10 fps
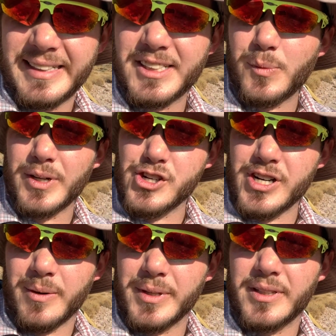I did want to
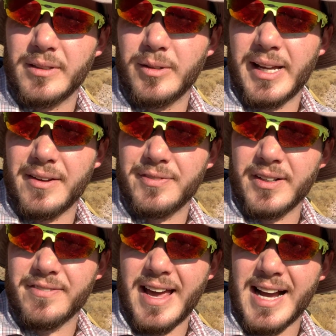share with you a
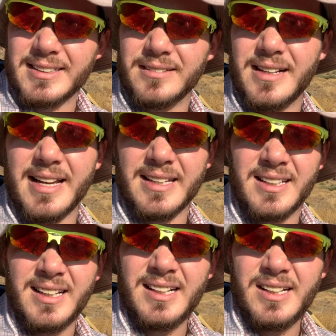fun fact or a
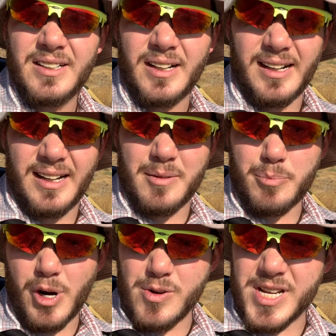
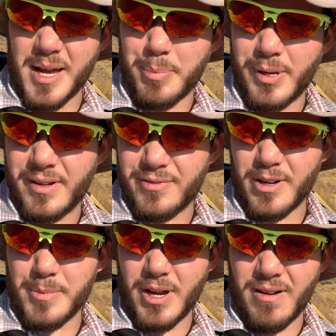pro tip
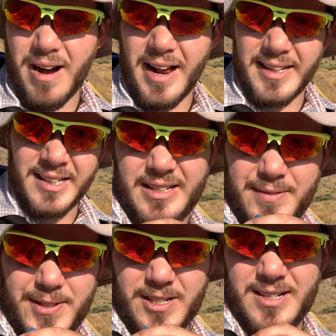from Johan.
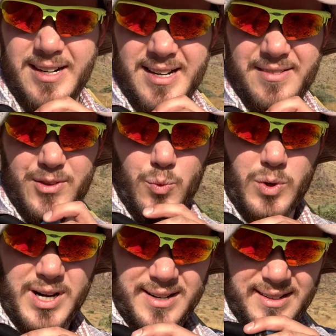If the
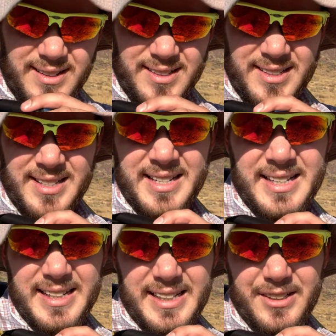water
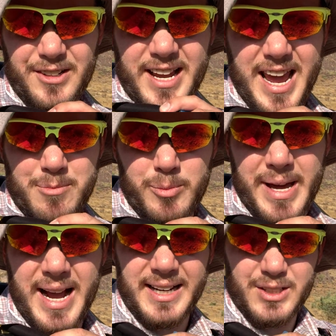in your
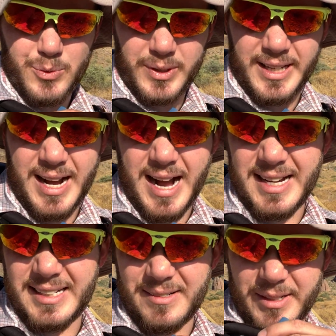Camelback gets really
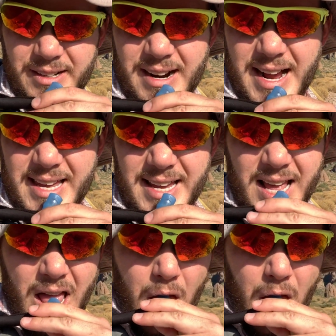hot when you're hiking,